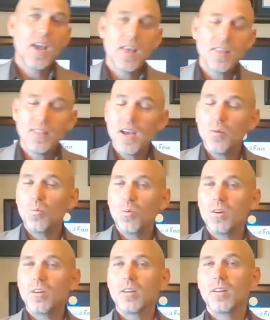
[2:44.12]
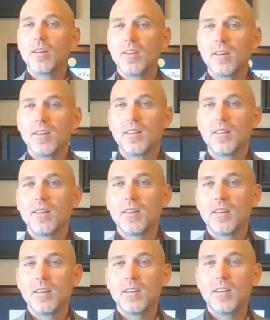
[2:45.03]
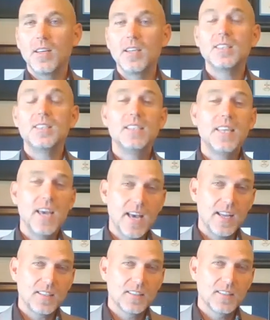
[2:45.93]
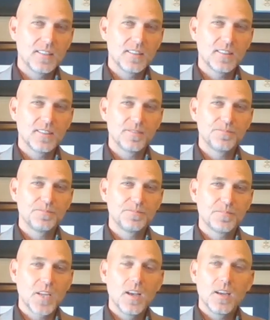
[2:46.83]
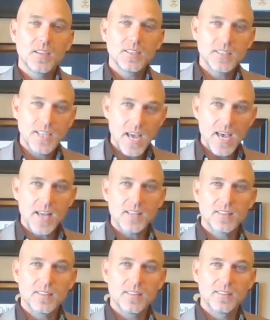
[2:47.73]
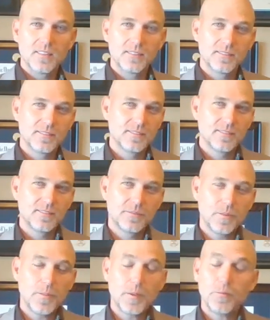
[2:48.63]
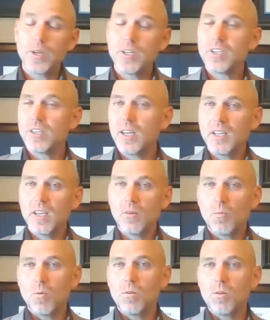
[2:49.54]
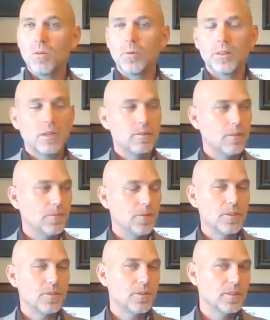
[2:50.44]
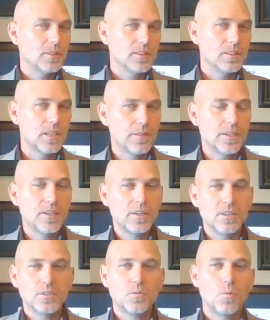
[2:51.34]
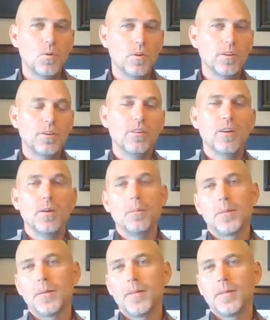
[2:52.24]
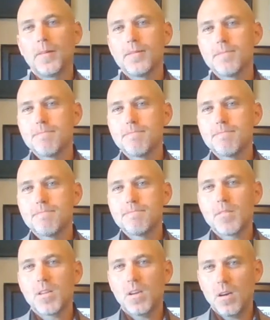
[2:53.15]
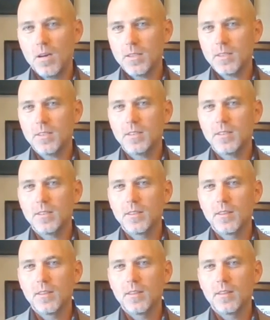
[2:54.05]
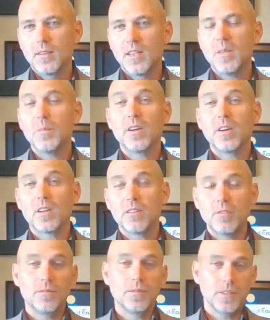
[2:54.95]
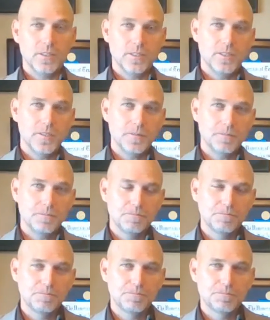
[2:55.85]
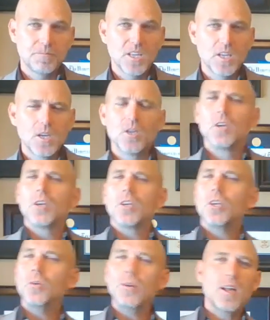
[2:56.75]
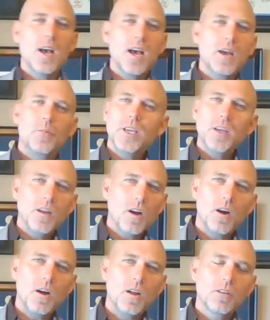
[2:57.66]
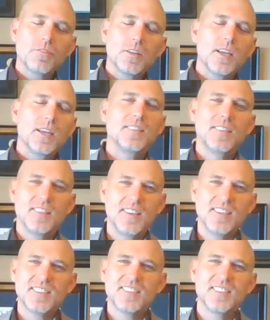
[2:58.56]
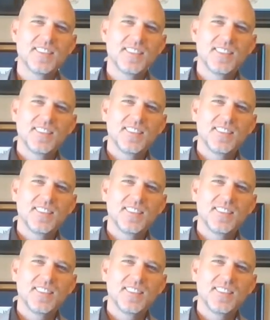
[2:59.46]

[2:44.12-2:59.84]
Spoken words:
And that word is debt. Debt from the French and Indian War, or what they referred to as the 7 Years' War in Europe, causes the American Revolution. You and I, we can all relate to this.